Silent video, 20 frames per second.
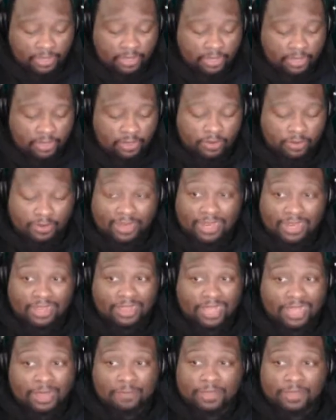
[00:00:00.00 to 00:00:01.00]
you know, I got a
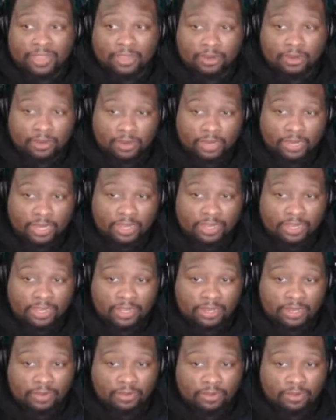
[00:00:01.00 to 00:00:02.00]
lot bigger and
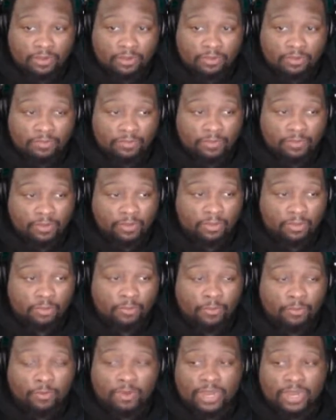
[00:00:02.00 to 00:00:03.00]
then, you know, a little
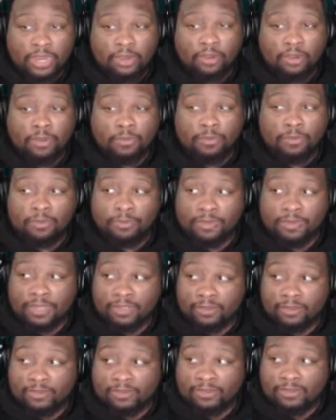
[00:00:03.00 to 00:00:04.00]
more irritable
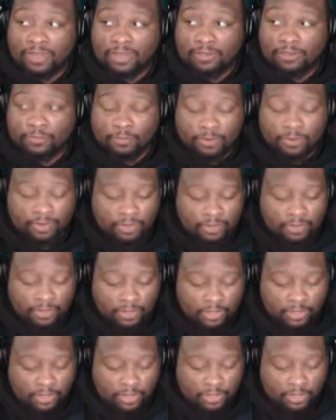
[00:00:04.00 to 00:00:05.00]
because things weren't,
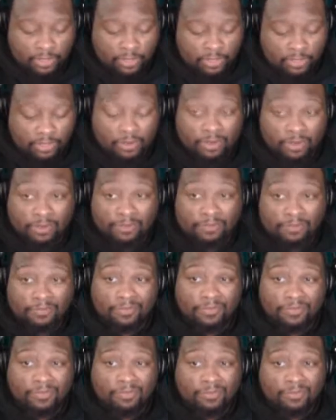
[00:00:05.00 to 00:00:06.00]
you know,
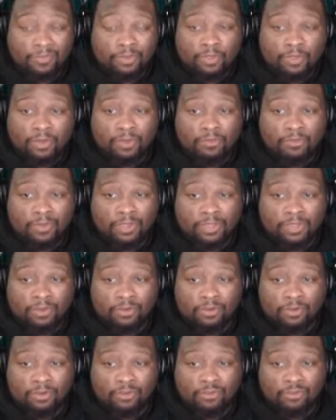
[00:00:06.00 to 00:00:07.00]
couldn't really
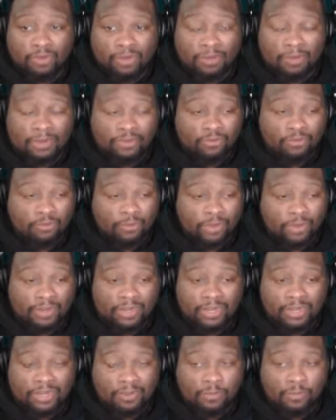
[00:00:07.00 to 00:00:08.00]
do the dream that you wanted
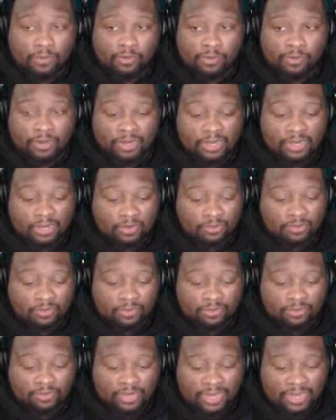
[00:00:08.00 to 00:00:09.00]
anymore. And then you
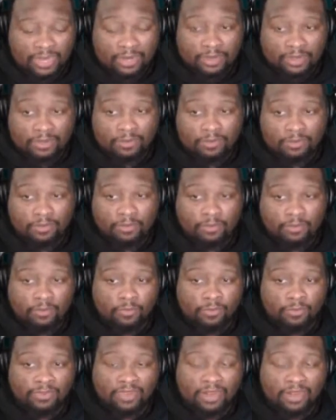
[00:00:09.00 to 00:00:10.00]
just kind of
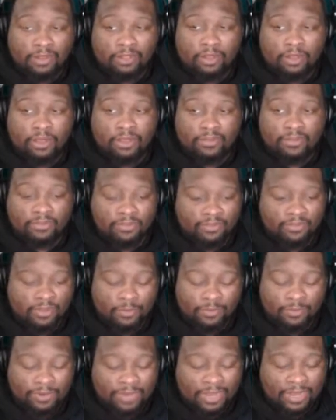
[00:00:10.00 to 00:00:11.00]
was at a loss. It was like,
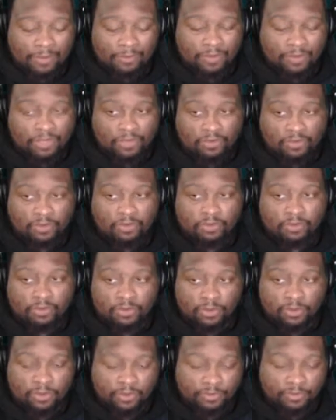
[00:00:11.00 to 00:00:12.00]
what do I really do,
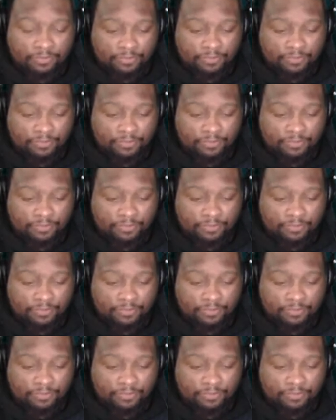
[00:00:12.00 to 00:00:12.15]
you know?